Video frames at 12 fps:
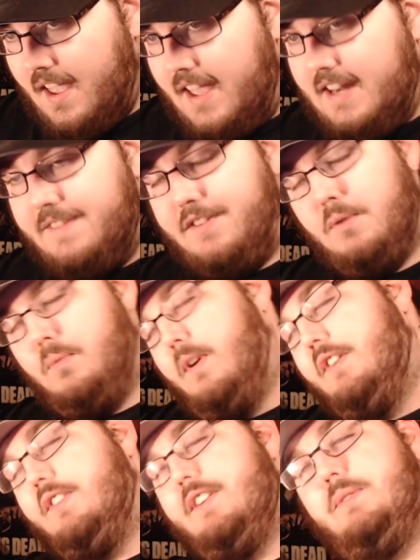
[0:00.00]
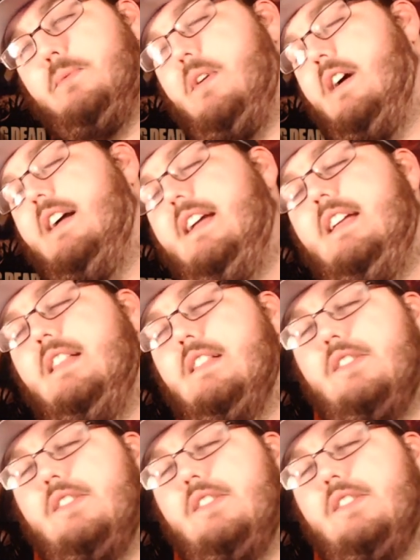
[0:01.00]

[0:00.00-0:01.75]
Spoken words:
and if you're wondering why,